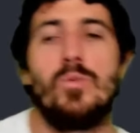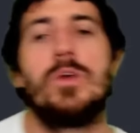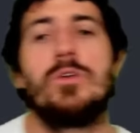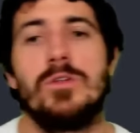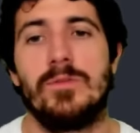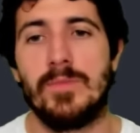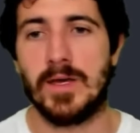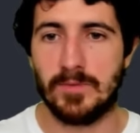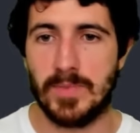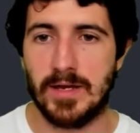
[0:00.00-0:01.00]
we could,
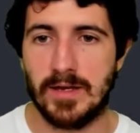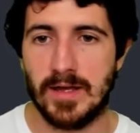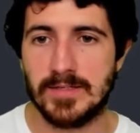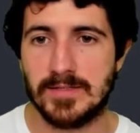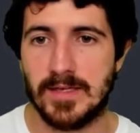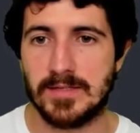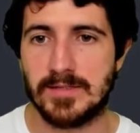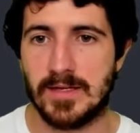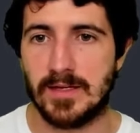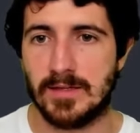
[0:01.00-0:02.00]
there are many nice
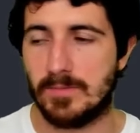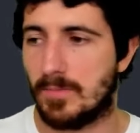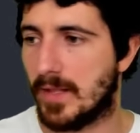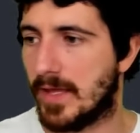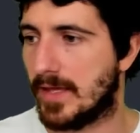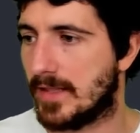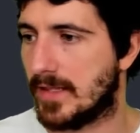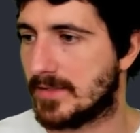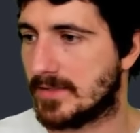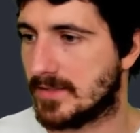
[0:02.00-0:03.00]
things that Blade
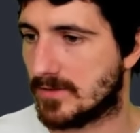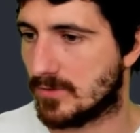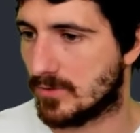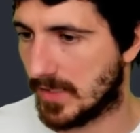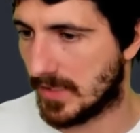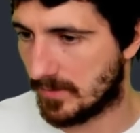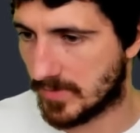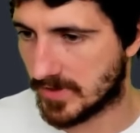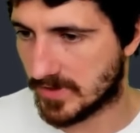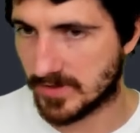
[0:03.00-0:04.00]
lets us do, and let
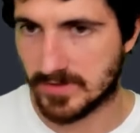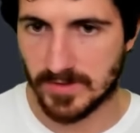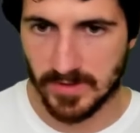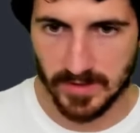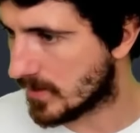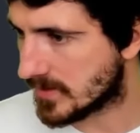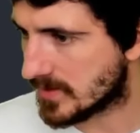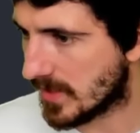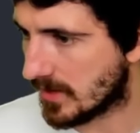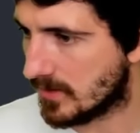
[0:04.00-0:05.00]
me just one
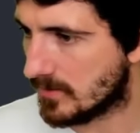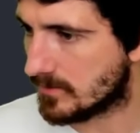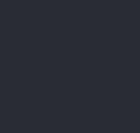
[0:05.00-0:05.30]
second.